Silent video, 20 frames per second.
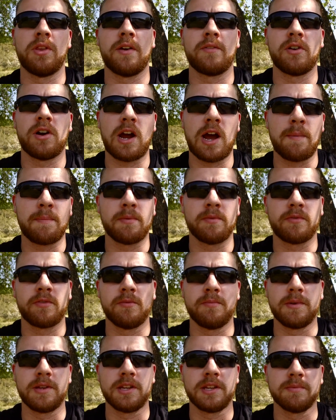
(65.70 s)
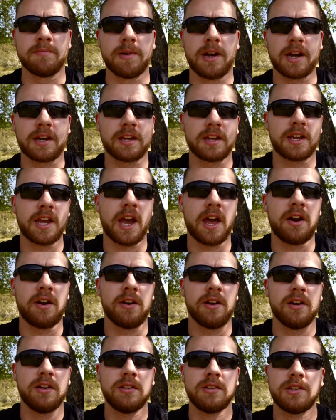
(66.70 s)
never happen for me back in
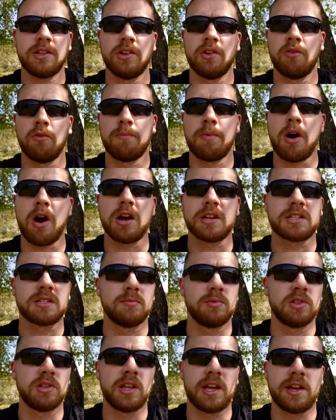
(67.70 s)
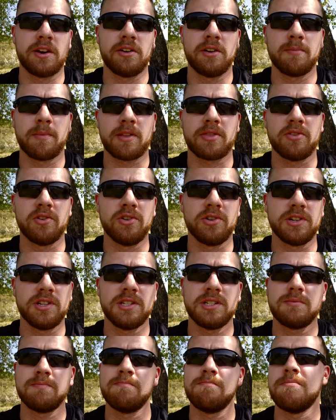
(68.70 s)
Canada. Possibly later in my
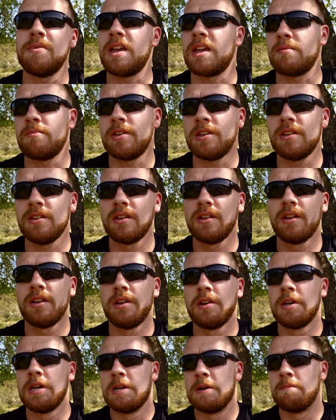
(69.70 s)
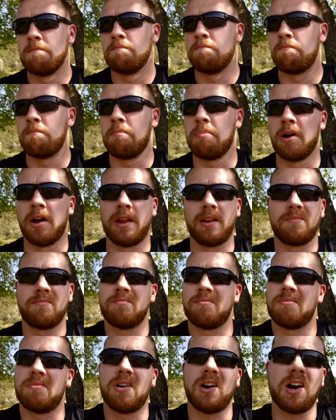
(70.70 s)
30s, maybe, but
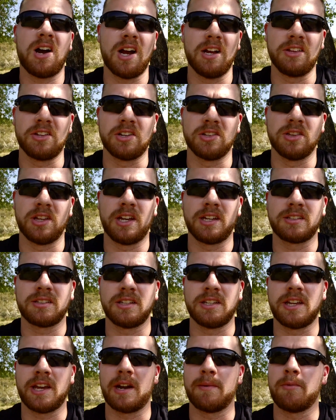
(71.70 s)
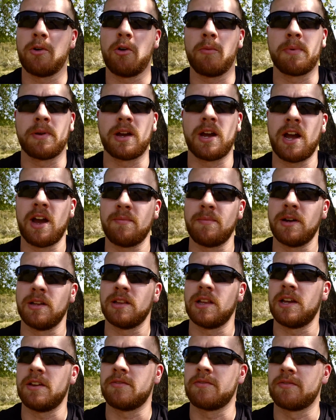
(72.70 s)
highly unlikely. And I'm hoping I have my
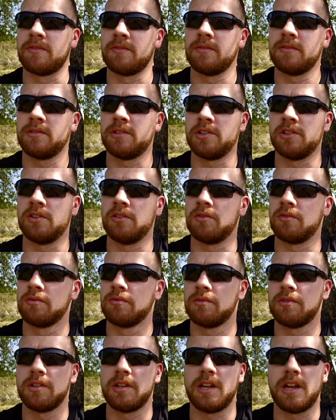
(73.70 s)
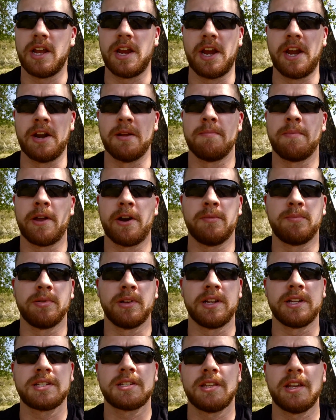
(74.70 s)
life, in a better
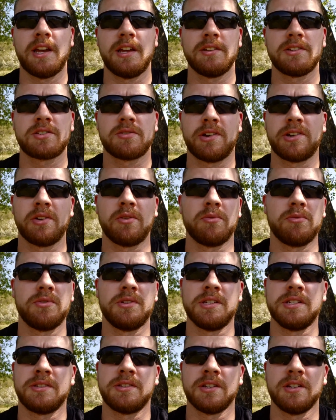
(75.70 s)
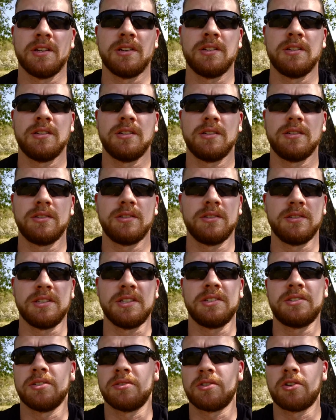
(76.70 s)
place then, so I don't need
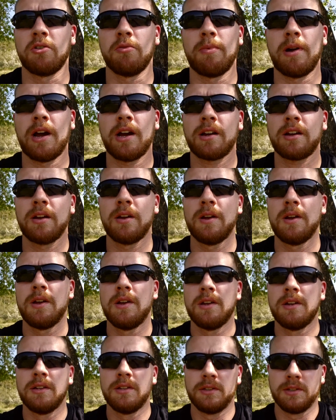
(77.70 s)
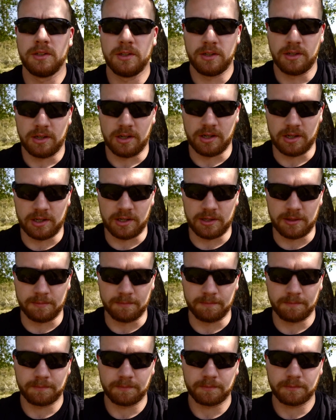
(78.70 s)
to go back. Um,